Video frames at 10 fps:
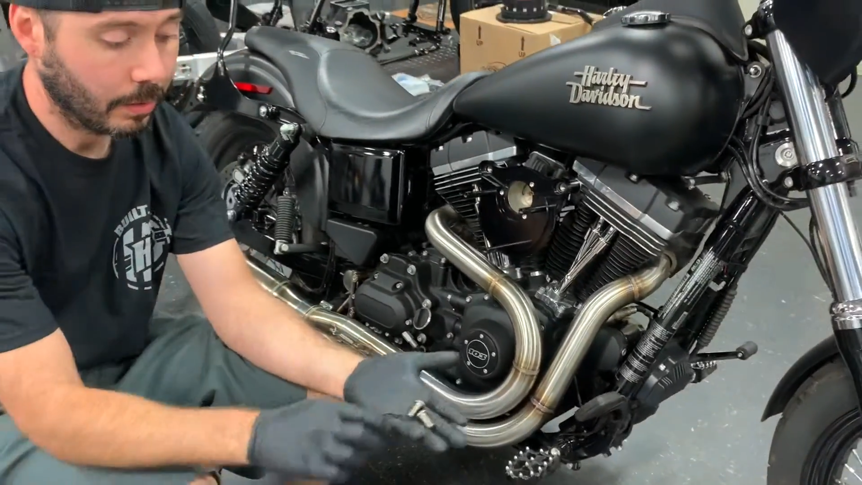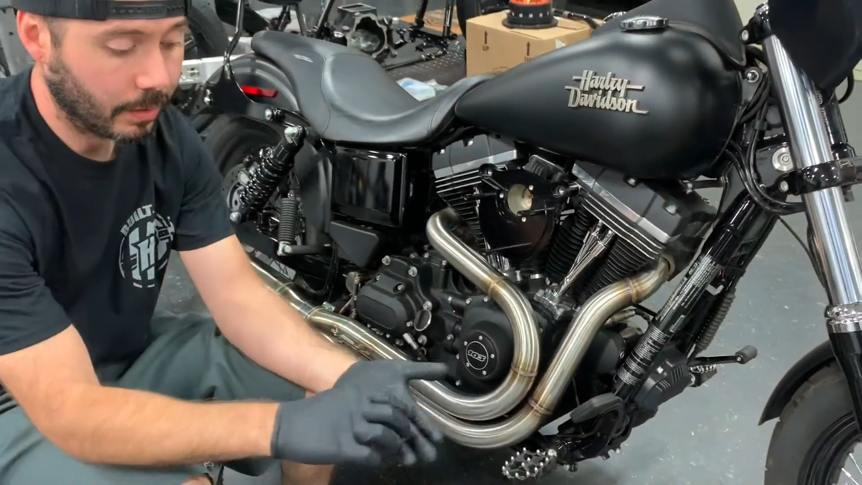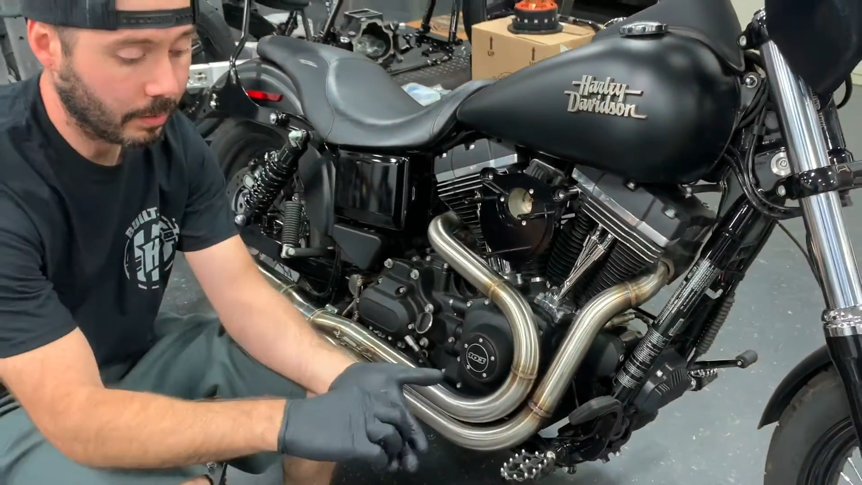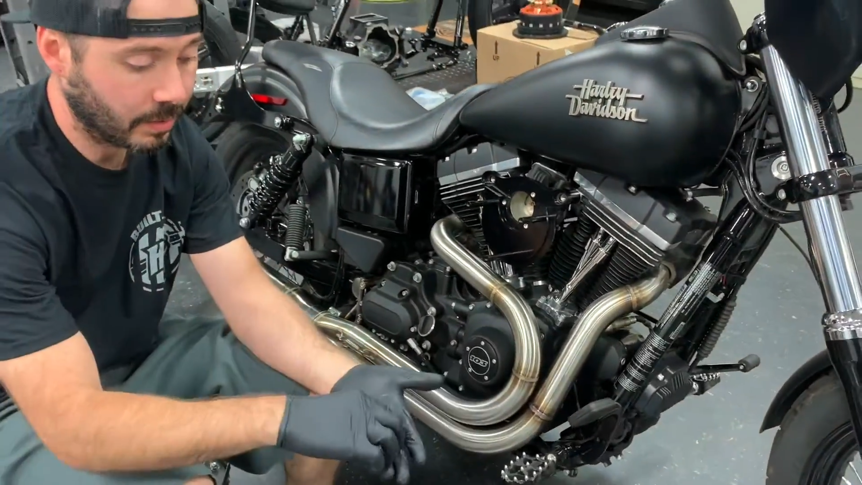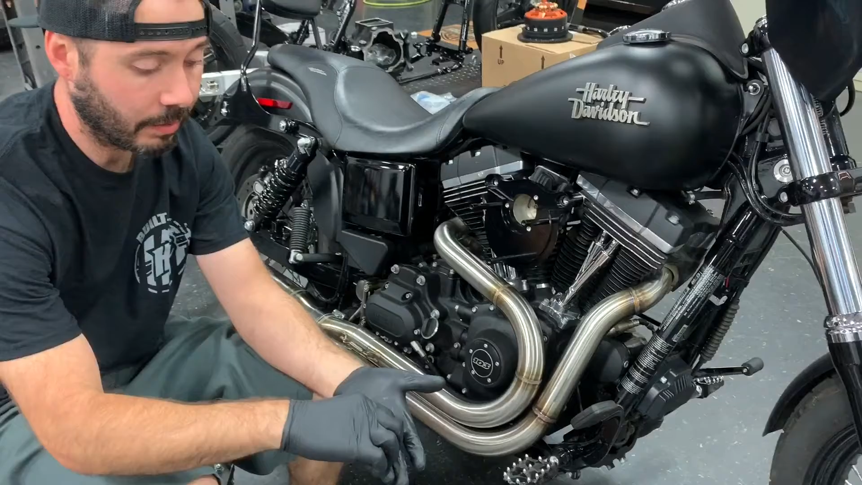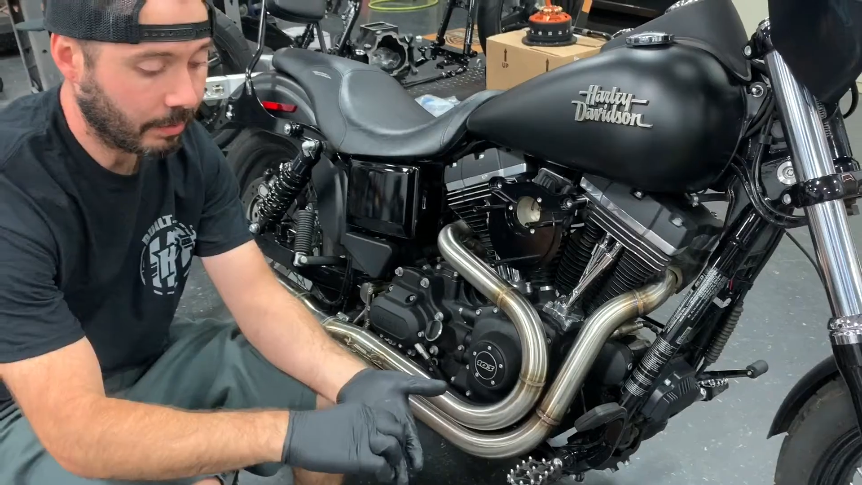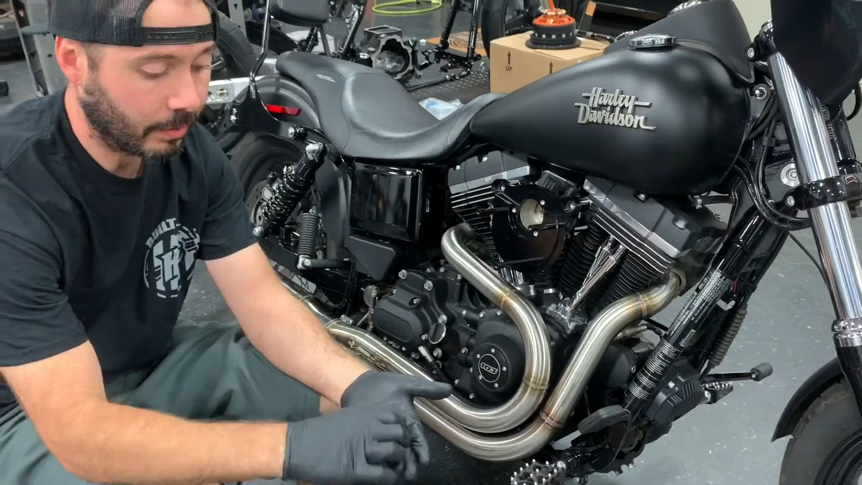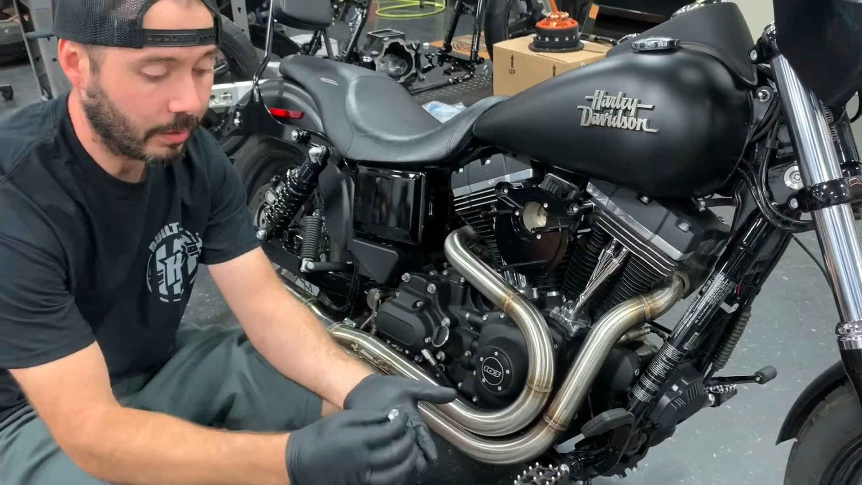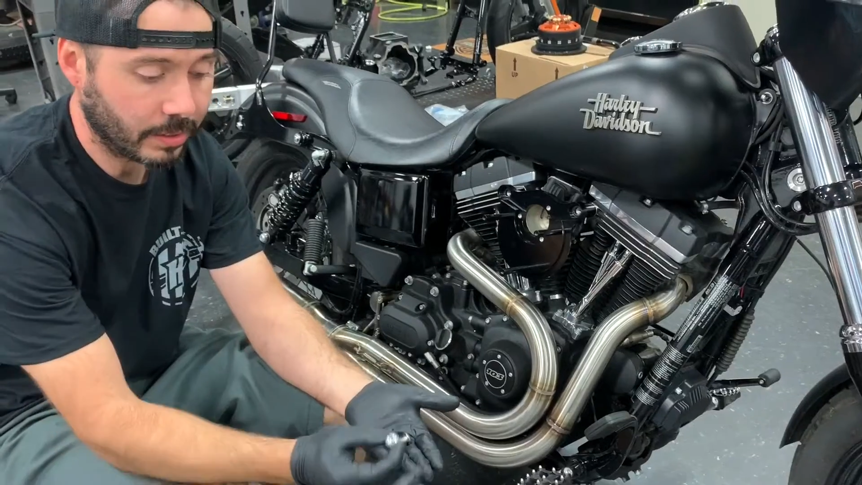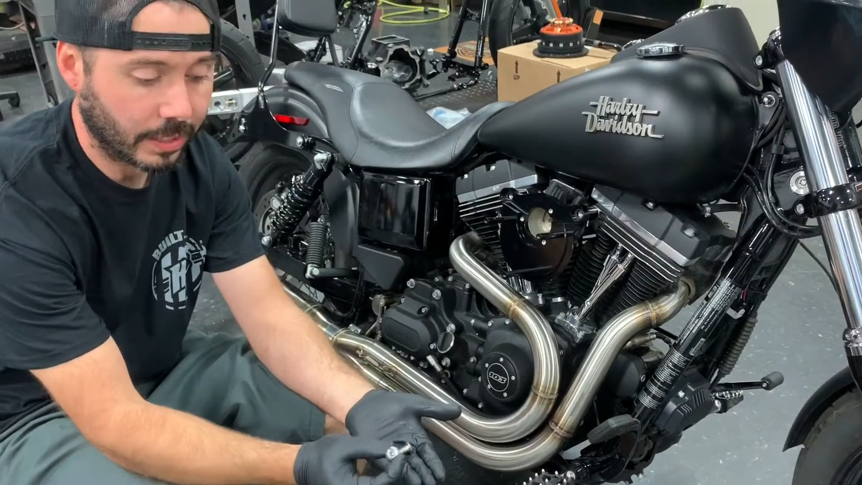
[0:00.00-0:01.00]
They're
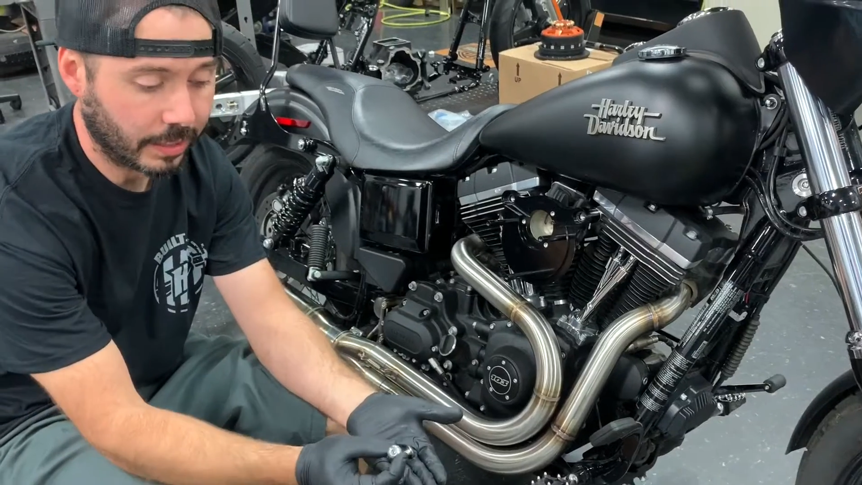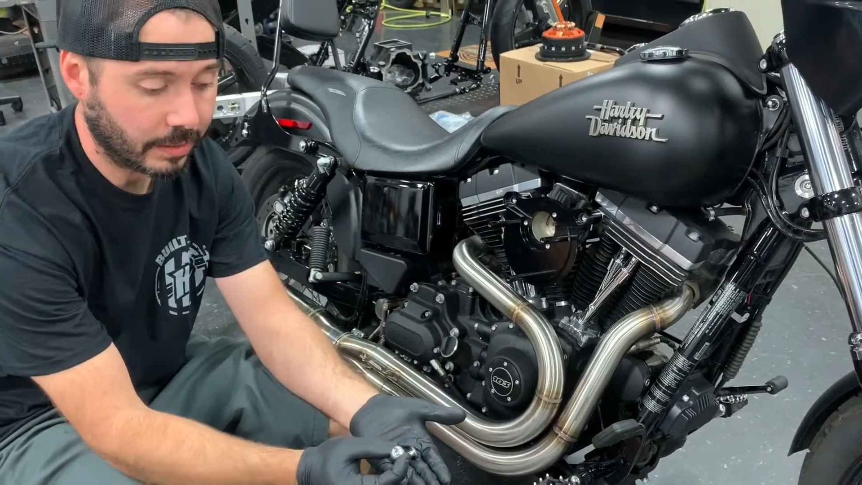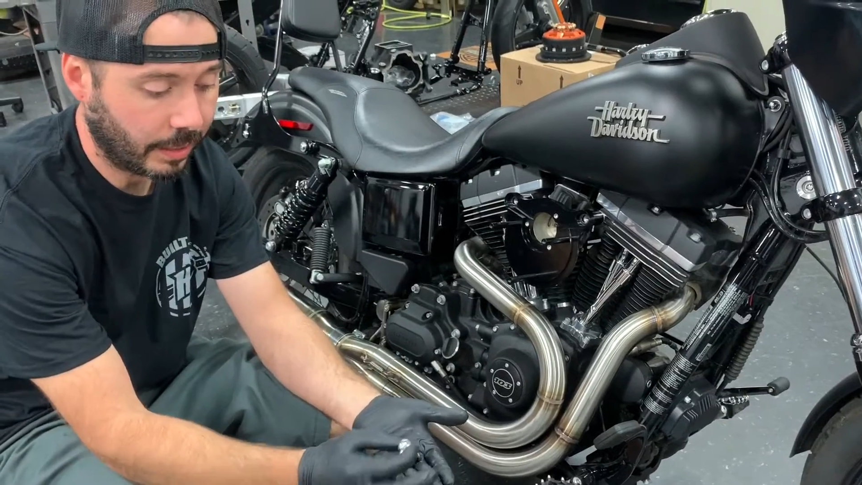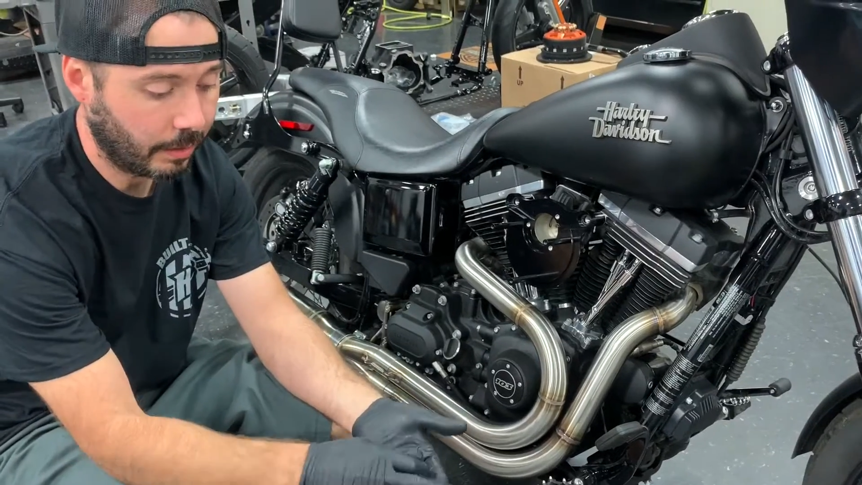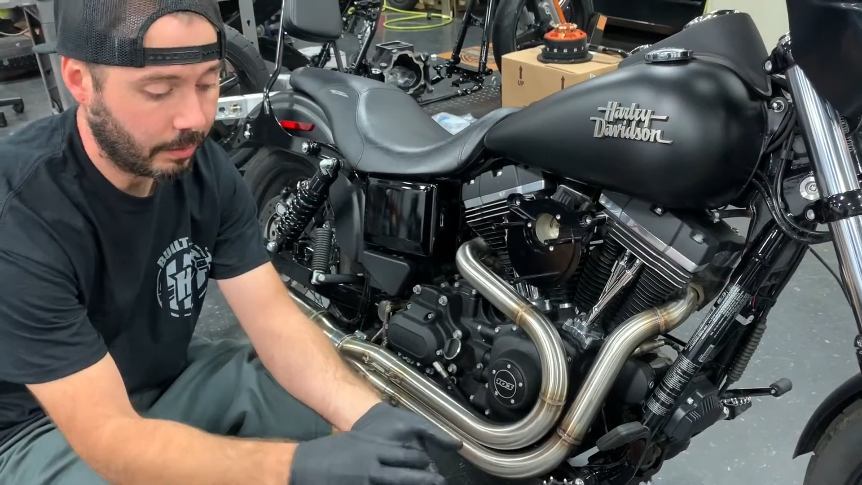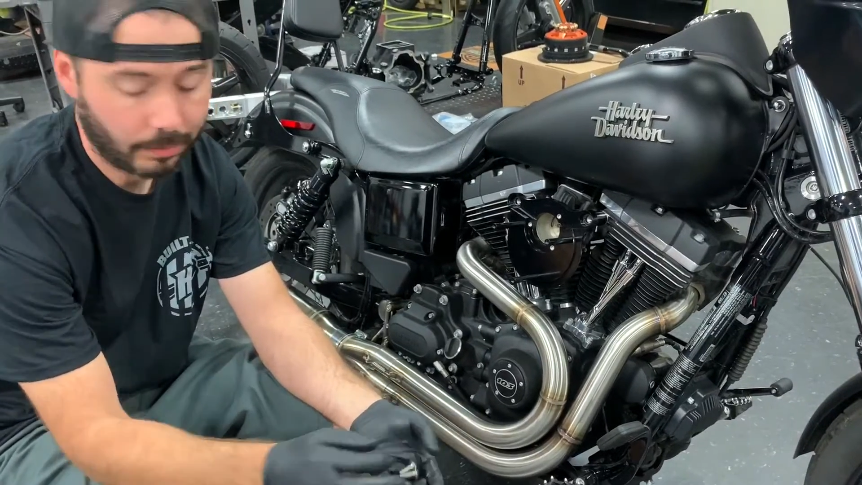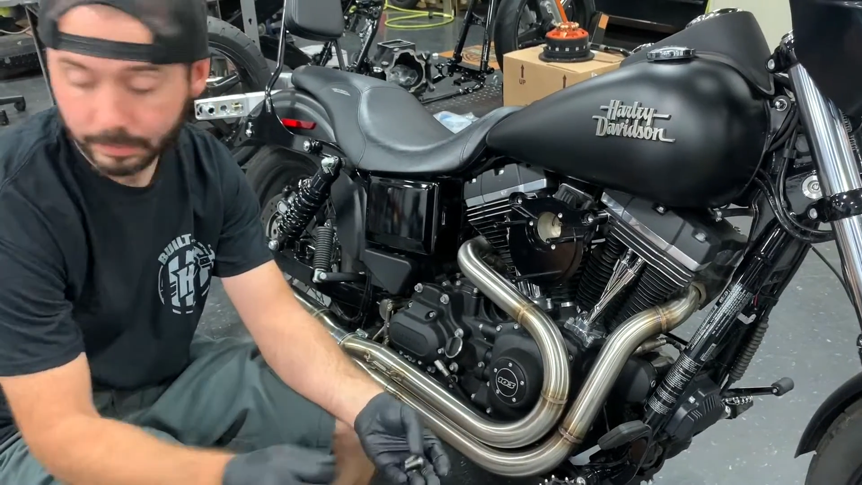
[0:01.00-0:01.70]
7/32 Allen,